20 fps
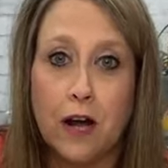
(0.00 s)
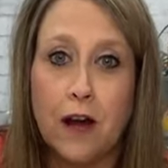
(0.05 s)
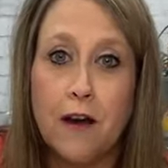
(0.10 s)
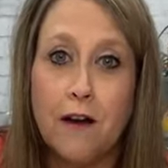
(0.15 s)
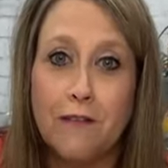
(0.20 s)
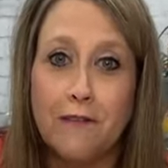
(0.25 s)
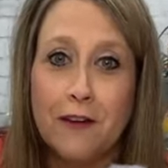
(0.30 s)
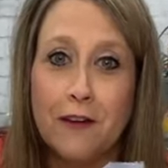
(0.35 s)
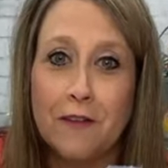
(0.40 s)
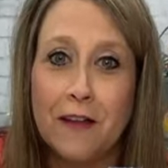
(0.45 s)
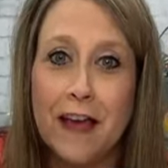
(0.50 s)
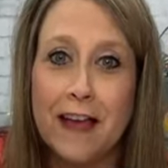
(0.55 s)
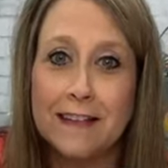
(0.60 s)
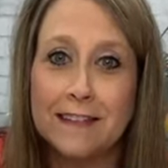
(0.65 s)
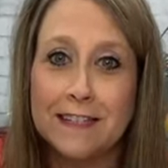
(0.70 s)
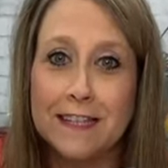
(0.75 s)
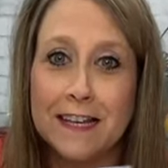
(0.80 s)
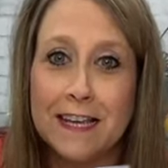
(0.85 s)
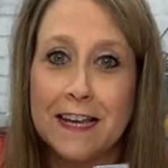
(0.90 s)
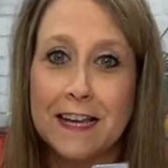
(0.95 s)
off on
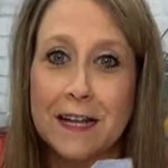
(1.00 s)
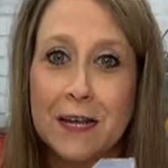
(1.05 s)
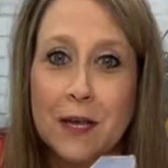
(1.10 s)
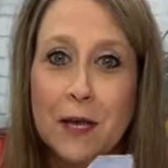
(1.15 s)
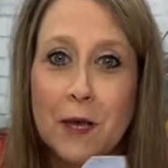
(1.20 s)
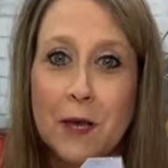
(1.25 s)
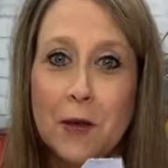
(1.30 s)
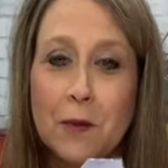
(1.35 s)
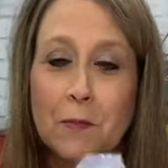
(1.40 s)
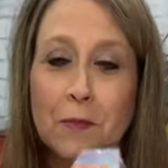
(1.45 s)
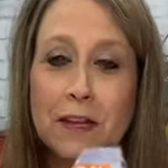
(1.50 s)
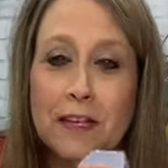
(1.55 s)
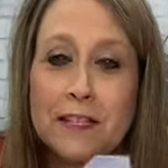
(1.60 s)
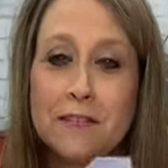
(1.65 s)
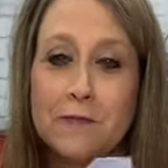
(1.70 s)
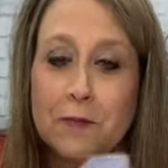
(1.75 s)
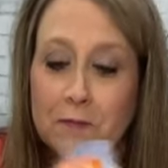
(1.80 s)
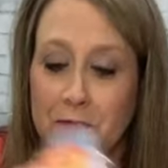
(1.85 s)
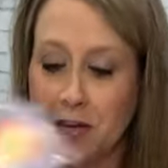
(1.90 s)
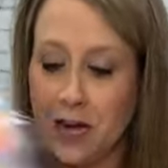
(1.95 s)
accident, but it's
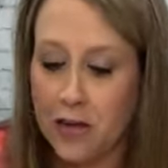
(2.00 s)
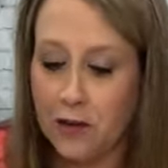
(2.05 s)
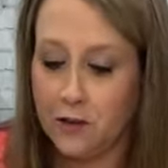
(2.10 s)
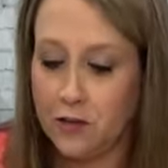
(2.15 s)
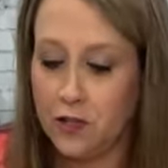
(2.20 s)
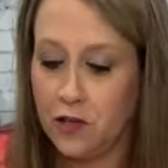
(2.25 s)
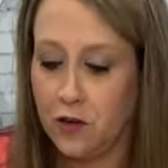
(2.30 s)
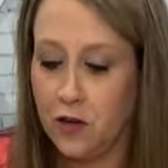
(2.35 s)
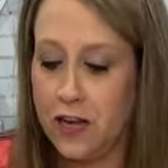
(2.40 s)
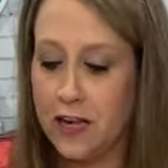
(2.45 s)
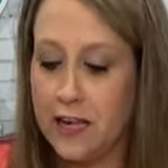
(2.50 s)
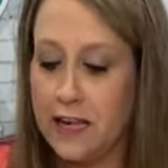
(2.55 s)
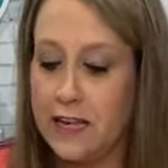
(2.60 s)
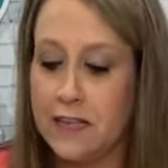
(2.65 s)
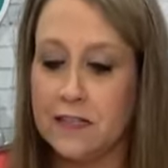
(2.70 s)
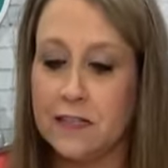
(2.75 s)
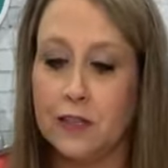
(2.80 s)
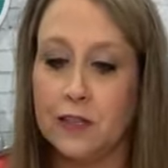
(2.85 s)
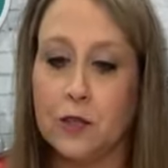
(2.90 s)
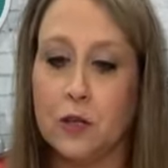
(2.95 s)
from Dollar Tree and
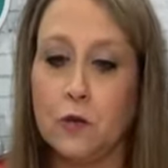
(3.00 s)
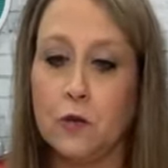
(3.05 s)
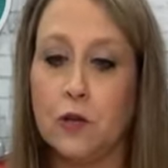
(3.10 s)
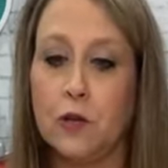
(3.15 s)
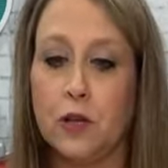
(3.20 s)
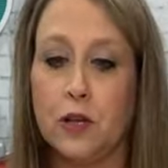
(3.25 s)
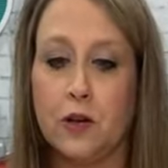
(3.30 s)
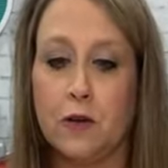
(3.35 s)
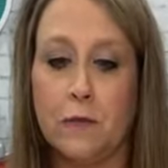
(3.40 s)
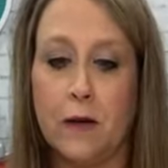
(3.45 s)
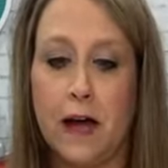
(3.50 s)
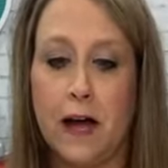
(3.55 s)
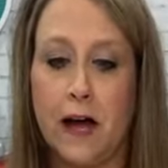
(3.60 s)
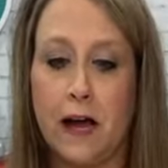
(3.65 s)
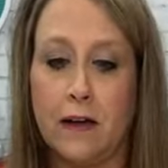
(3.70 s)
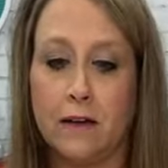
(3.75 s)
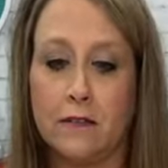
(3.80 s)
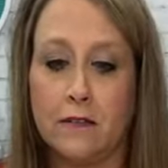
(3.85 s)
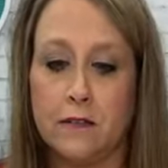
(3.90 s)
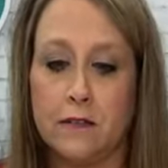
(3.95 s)
it's a little clear
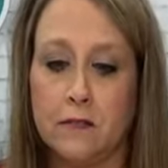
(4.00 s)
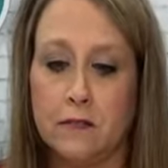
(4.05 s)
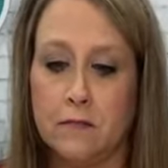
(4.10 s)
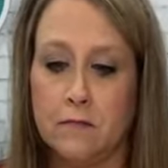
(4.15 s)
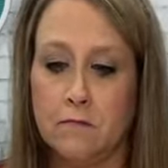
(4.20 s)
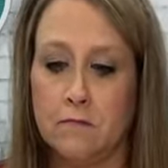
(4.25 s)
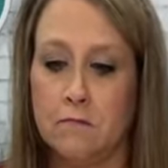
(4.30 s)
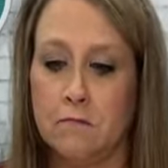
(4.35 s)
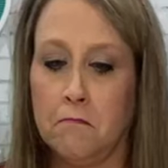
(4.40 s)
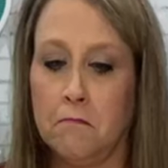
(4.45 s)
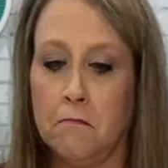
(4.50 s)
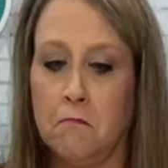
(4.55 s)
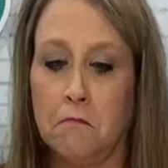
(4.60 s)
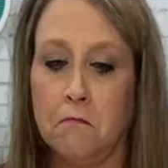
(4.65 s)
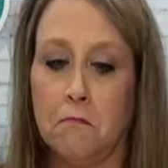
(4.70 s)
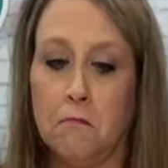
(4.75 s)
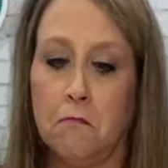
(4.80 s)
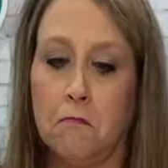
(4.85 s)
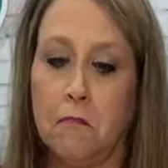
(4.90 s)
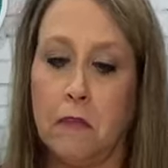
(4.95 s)
box
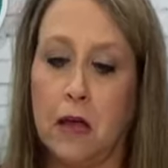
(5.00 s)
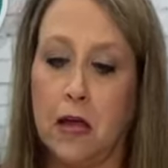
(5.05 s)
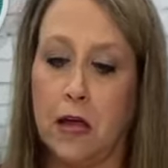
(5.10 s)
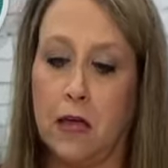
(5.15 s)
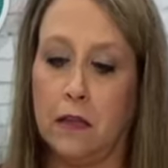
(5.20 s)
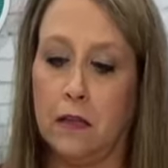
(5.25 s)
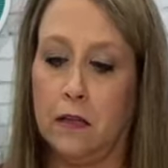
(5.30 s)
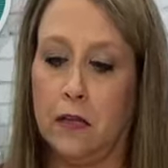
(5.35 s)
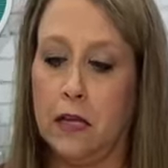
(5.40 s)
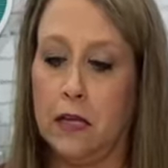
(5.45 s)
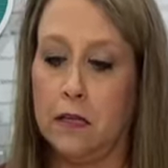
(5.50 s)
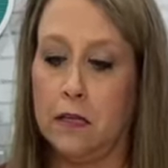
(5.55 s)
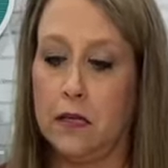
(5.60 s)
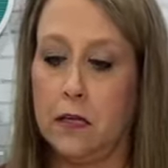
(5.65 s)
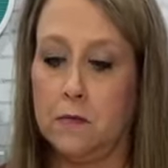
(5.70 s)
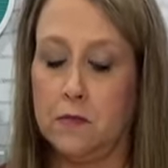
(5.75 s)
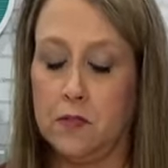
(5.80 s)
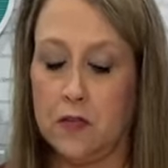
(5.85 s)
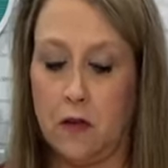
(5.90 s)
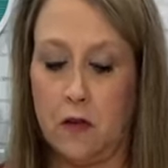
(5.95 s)
and the lid
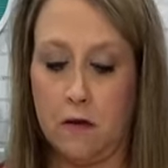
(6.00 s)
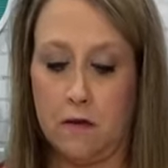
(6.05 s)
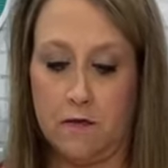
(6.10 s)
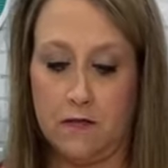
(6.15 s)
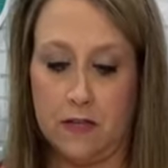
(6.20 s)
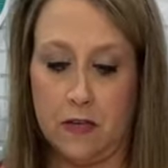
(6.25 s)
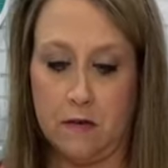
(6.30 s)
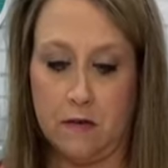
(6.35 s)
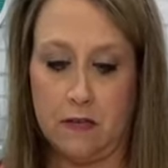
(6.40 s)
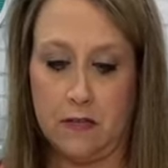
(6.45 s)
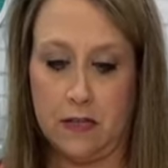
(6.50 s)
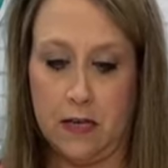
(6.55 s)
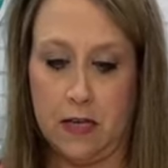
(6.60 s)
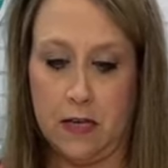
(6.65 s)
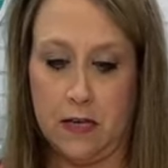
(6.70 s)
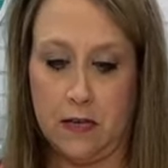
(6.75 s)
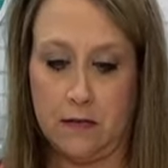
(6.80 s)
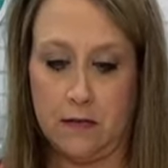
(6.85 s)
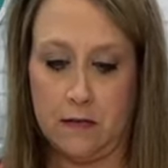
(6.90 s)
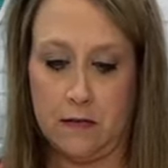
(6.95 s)
comes off. So it
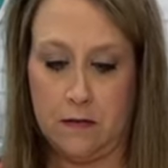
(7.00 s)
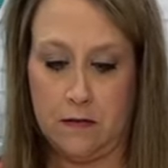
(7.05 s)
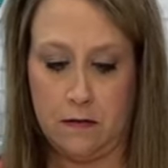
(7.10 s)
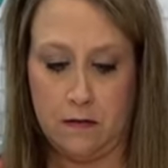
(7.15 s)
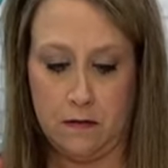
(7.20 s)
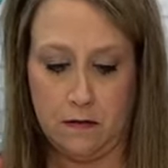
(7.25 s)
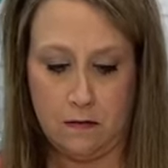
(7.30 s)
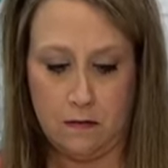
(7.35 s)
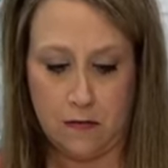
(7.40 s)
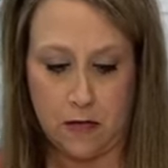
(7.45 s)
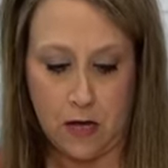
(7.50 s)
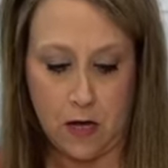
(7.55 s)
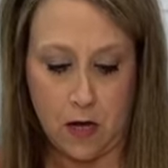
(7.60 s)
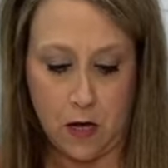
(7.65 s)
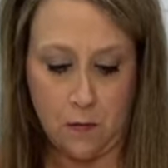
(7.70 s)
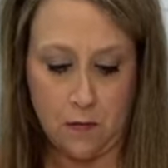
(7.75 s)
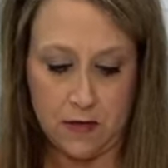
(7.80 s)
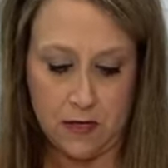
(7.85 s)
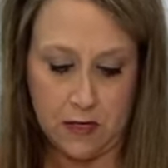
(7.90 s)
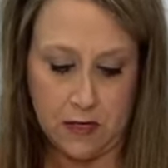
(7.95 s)
says, I
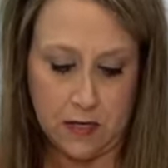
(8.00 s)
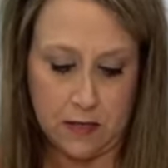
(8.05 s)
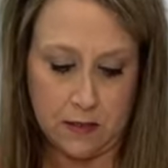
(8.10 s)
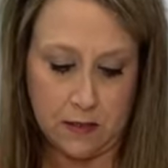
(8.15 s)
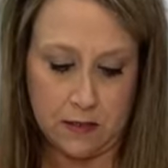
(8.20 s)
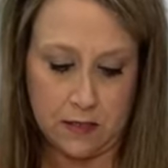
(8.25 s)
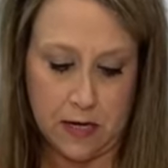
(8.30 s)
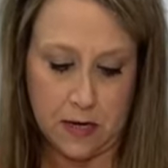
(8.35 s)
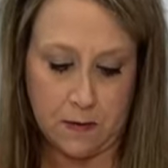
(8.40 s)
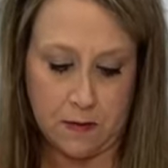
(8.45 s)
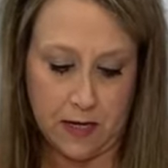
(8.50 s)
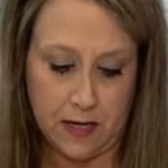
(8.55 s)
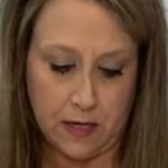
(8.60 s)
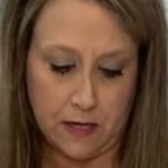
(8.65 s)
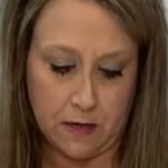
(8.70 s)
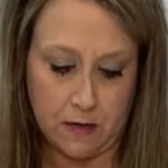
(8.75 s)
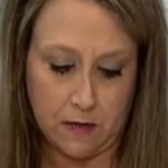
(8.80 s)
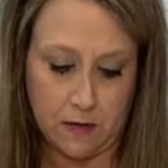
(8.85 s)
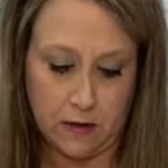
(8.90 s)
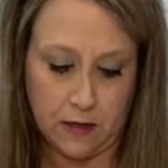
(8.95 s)
hope it does because I planned
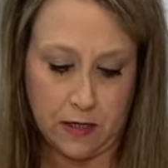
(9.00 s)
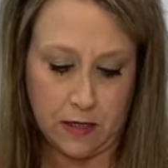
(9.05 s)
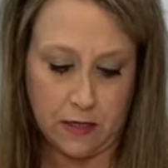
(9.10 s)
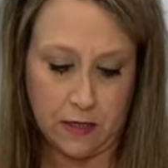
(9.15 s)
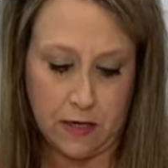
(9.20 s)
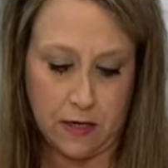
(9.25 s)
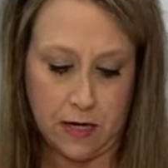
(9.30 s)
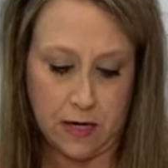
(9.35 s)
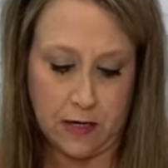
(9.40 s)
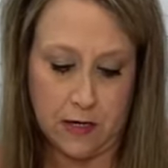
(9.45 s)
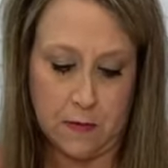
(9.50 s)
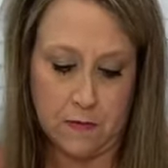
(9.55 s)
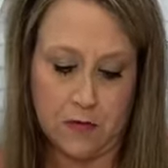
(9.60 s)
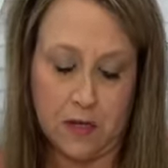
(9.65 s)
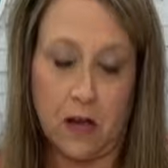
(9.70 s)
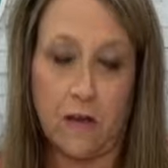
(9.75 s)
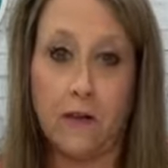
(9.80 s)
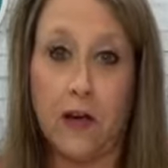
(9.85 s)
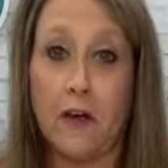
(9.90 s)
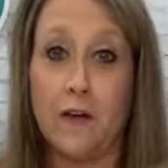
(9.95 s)
on the lid. Yeah, it comes
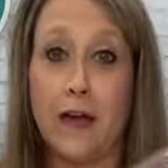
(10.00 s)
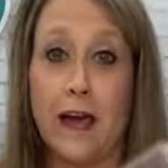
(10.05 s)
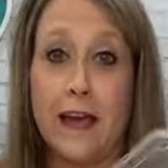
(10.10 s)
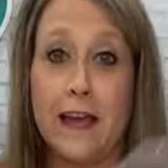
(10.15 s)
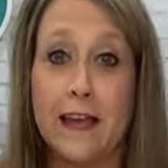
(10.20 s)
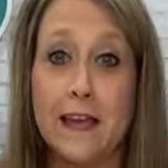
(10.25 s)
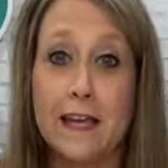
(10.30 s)
off. Okay.